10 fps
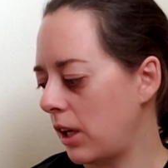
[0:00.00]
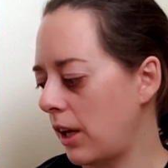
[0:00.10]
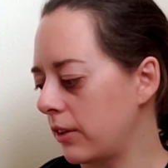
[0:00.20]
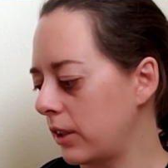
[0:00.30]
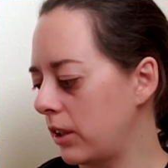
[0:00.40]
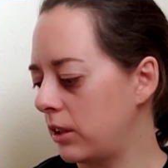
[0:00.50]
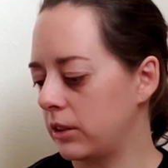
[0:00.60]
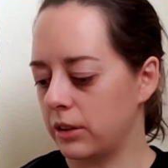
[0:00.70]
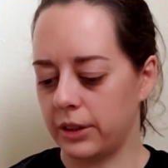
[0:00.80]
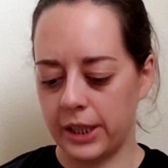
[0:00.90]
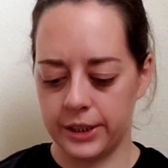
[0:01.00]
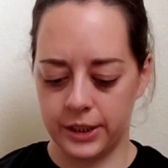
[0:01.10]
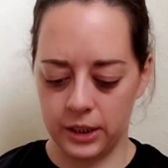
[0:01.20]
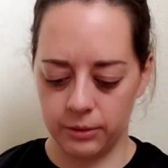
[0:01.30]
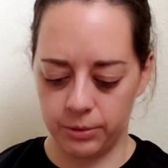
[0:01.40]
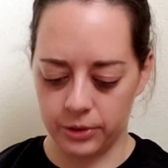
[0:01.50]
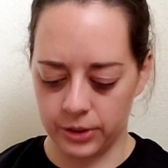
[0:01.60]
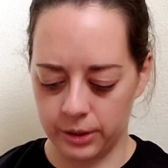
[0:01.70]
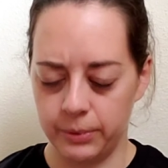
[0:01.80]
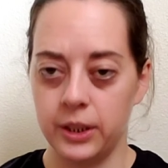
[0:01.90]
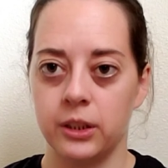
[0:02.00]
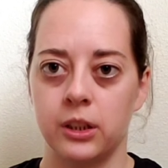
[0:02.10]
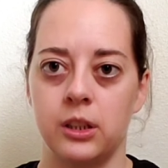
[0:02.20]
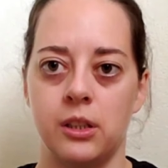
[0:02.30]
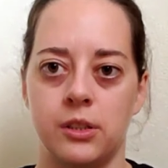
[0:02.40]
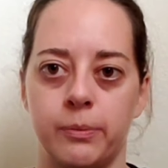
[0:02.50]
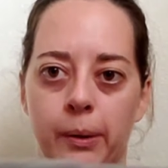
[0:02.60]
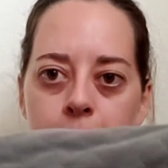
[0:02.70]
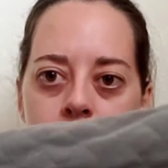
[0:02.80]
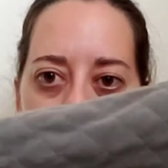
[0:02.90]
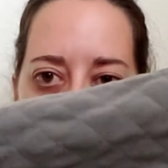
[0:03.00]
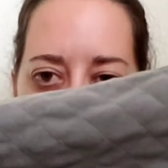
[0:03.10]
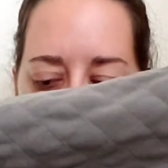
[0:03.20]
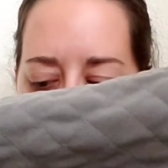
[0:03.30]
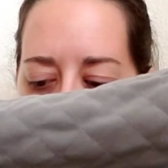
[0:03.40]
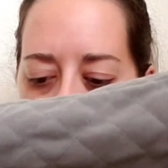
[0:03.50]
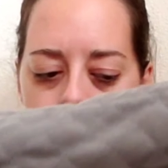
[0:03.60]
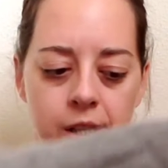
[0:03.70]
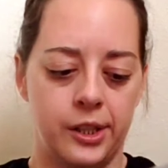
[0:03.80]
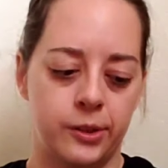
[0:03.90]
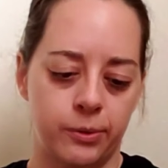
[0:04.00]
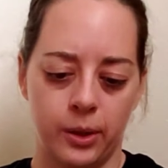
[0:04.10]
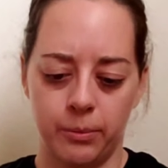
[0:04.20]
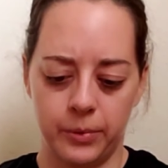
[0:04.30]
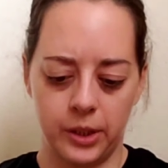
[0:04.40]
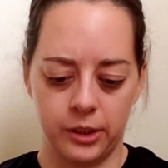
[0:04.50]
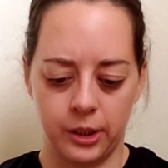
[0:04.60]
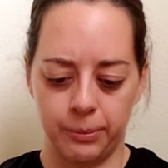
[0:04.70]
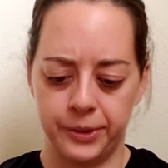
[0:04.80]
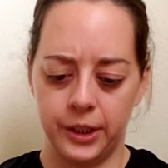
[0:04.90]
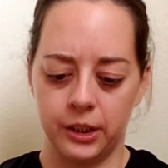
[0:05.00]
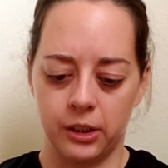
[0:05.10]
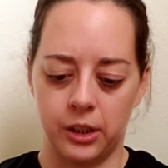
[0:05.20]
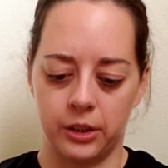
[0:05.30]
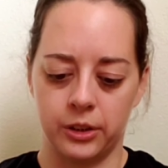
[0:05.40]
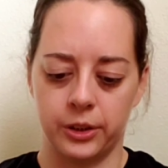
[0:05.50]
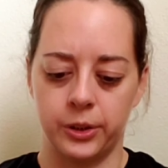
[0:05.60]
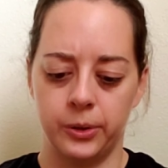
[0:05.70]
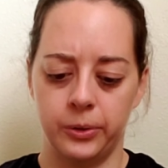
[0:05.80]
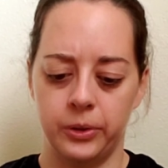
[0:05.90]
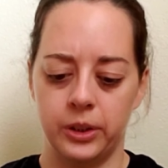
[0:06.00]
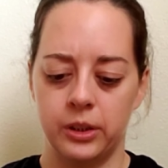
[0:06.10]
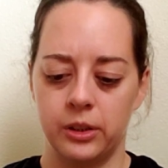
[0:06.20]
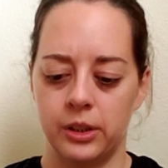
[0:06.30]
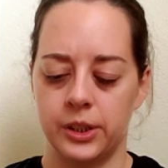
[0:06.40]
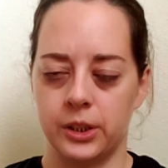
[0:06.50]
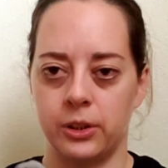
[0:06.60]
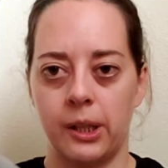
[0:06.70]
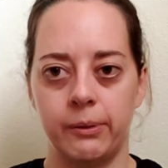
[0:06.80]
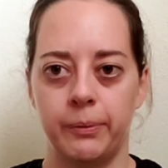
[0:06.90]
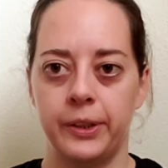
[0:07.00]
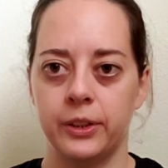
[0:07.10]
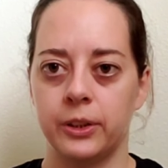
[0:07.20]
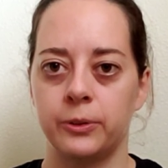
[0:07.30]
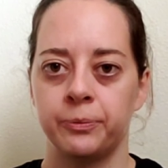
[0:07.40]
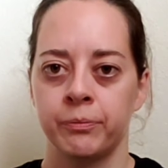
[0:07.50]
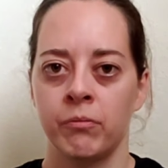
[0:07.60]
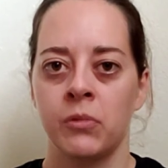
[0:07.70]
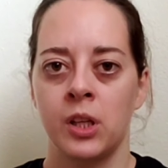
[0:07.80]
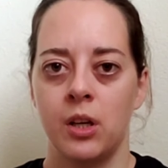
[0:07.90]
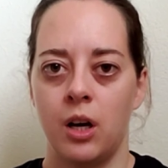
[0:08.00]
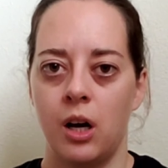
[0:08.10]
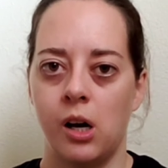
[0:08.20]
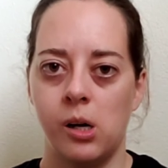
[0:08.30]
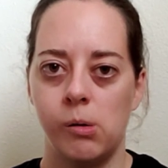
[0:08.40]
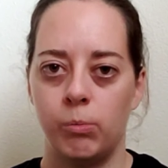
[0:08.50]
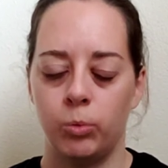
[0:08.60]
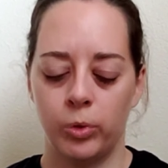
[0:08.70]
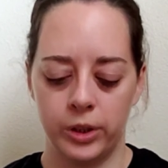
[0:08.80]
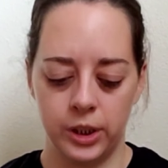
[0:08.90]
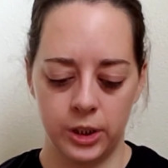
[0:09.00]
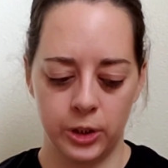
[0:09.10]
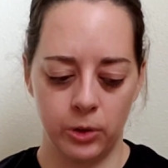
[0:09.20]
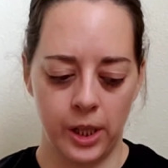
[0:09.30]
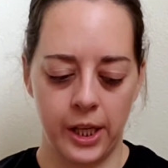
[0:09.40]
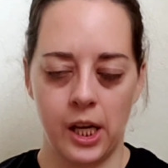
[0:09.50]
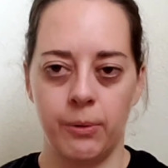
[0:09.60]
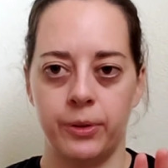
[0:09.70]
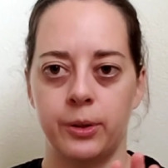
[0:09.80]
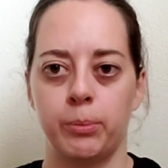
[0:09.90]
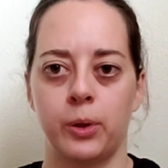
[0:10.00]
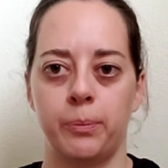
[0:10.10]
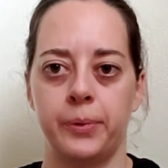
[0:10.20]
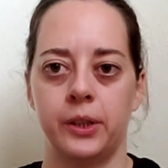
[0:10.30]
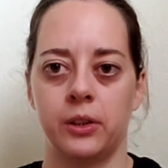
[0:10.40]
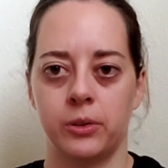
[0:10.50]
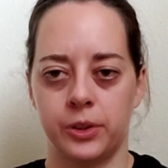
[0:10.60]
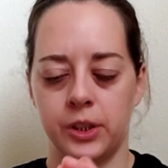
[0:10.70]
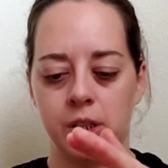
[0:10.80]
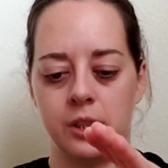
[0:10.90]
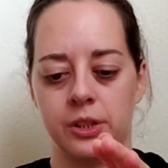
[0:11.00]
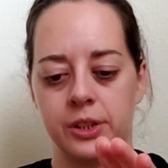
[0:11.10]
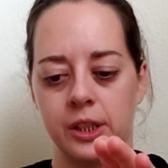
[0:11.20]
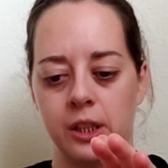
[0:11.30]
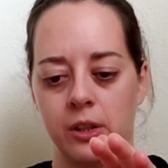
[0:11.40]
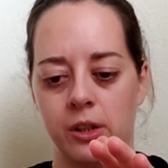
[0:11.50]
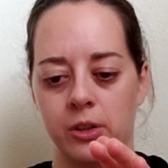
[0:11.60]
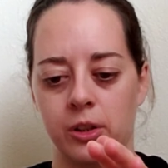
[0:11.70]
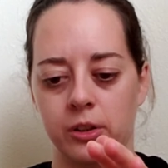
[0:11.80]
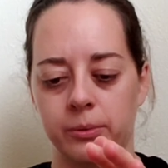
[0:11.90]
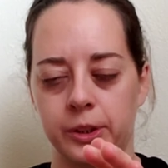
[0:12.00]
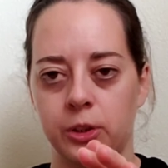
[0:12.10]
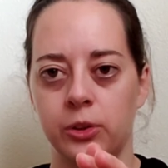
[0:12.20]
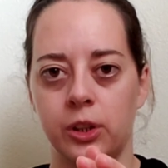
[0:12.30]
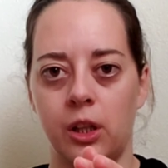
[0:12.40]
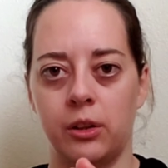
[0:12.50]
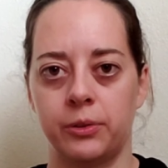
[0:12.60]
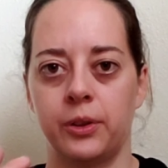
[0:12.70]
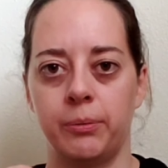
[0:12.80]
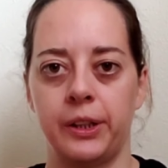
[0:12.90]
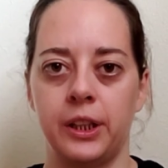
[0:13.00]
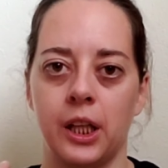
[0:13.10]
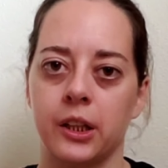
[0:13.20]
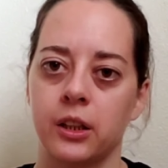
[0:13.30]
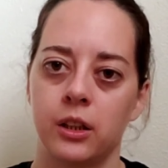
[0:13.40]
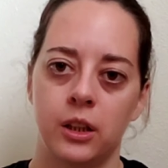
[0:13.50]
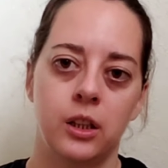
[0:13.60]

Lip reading: And then the last thing for sleeping is my pillow. It's from a company called Cocoon. It's a travel pillow. One issue I have with the blow-up pillows is they're a little bit too tall for my neck.